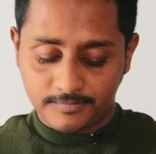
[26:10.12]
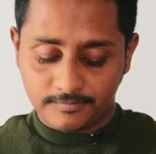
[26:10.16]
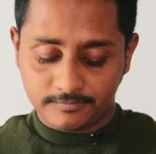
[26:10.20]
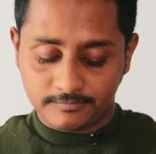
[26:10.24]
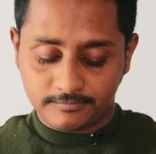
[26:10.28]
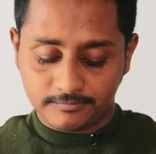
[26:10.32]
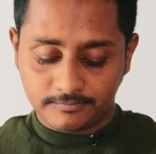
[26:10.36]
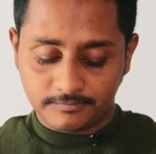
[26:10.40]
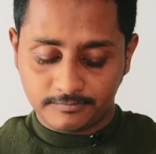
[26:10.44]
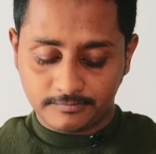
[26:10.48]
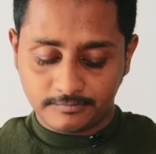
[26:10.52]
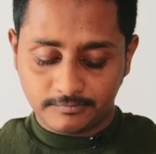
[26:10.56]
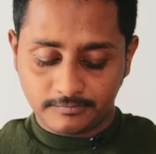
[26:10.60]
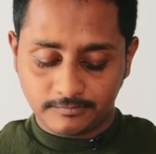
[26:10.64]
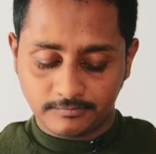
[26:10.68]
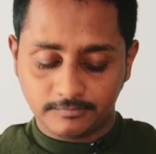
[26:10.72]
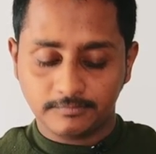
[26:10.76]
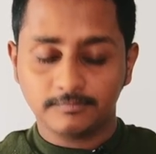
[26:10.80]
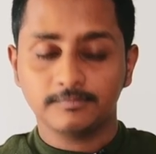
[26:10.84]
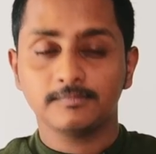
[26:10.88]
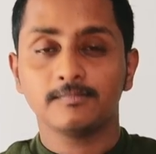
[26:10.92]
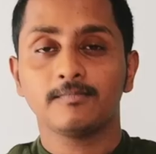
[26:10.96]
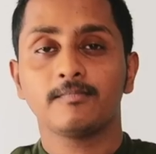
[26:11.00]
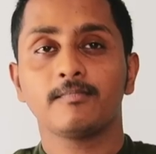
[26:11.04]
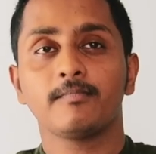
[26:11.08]

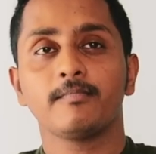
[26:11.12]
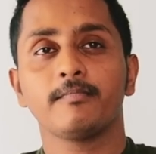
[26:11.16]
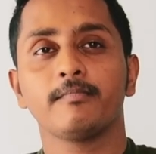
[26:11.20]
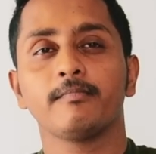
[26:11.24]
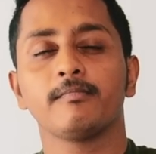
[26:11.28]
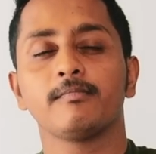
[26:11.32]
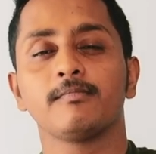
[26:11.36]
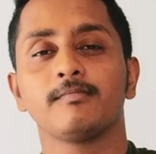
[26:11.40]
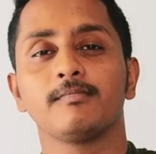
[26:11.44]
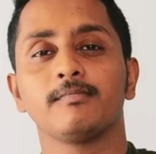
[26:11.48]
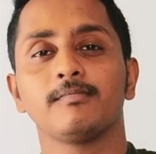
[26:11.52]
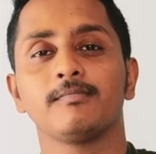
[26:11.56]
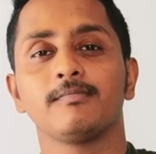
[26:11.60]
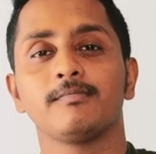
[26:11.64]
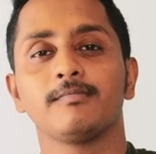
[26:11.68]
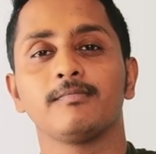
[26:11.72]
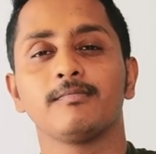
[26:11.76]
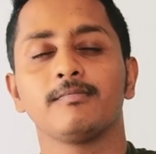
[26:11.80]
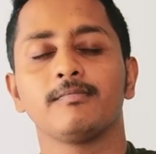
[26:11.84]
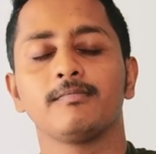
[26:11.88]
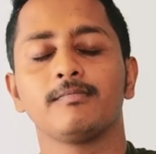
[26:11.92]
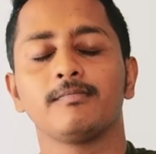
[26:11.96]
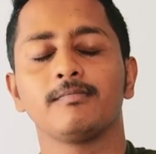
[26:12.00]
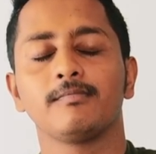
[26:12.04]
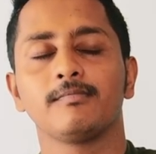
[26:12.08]

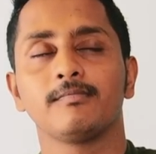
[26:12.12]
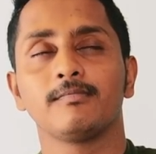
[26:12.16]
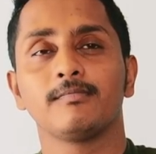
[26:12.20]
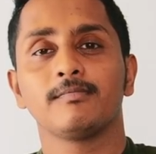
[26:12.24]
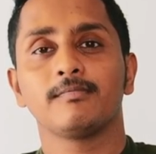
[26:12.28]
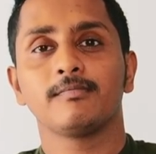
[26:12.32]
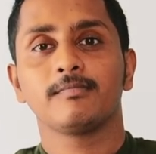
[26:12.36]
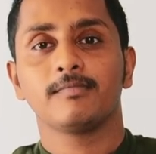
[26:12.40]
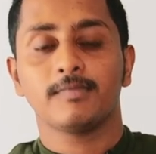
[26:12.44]
(no one is talking)